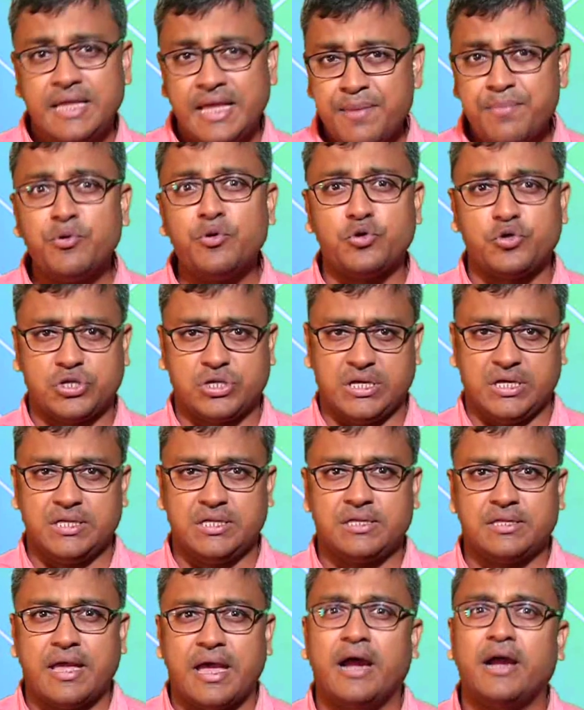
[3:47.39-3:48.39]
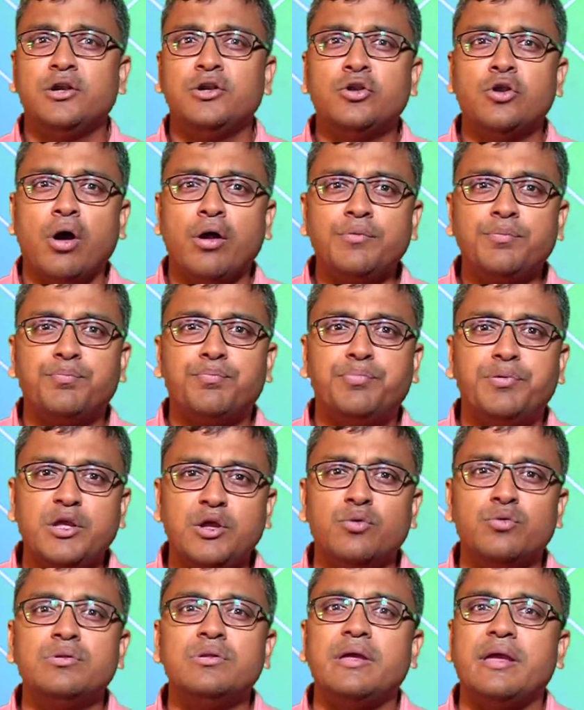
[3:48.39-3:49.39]
Tea bushes are not
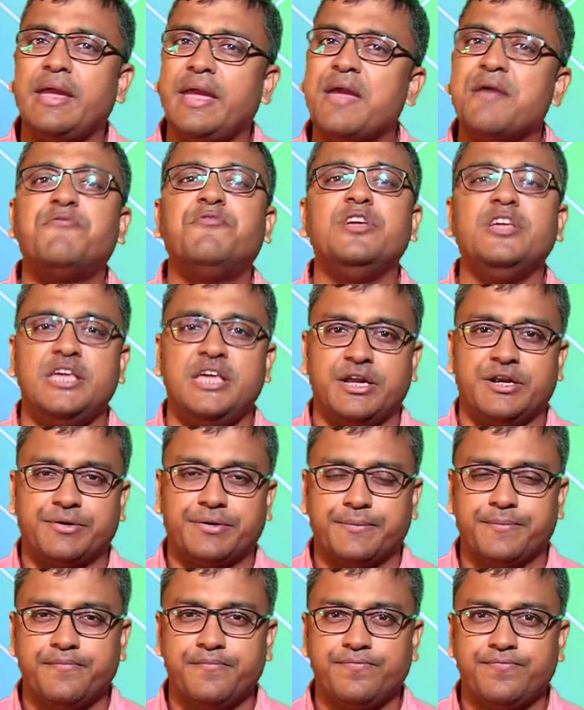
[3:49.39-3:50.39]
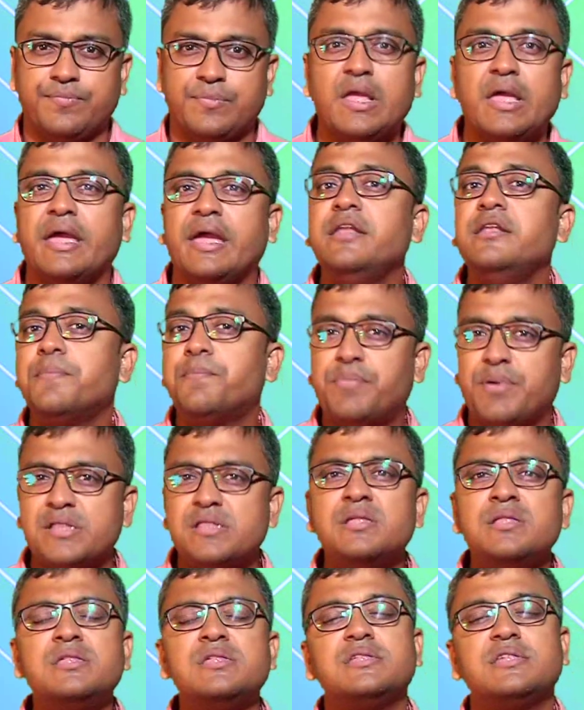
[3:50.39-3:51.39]
pruned every year. In the
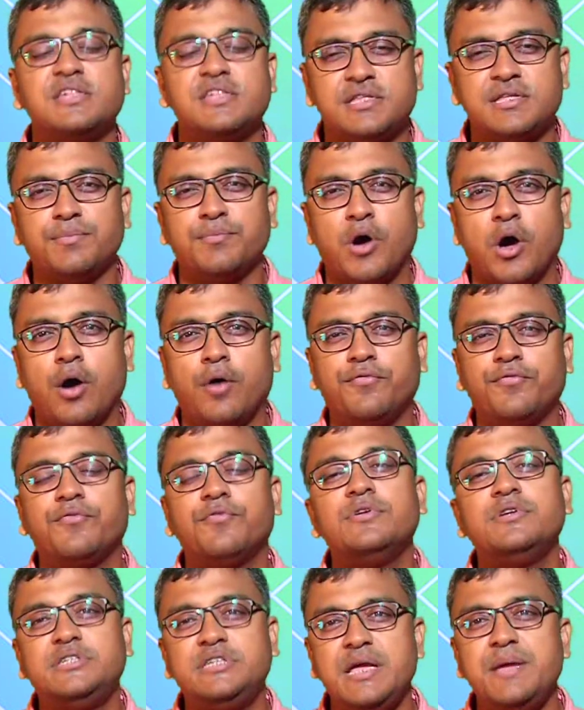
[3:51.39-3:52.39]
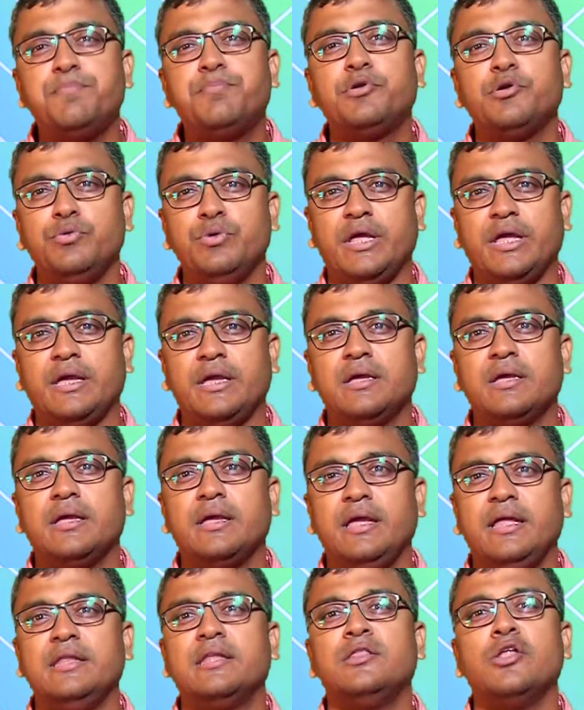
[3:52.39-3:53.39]
present system of tea pruning
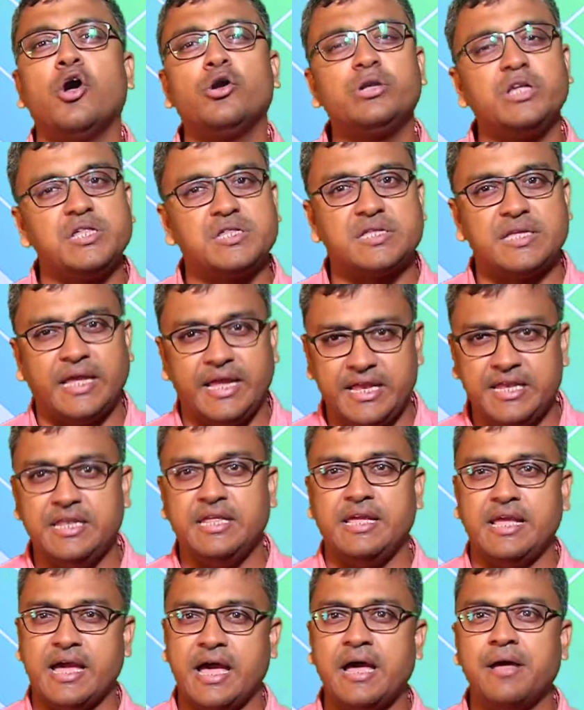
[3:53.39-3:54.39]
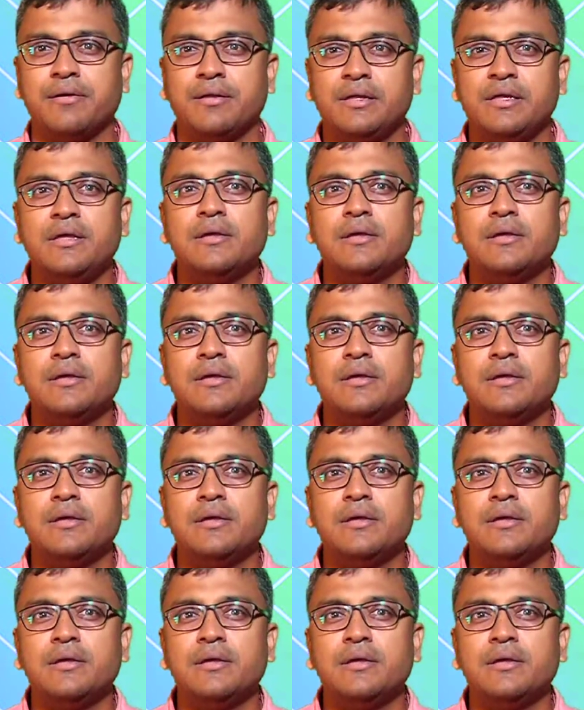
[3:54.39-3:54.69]
in Northeast India,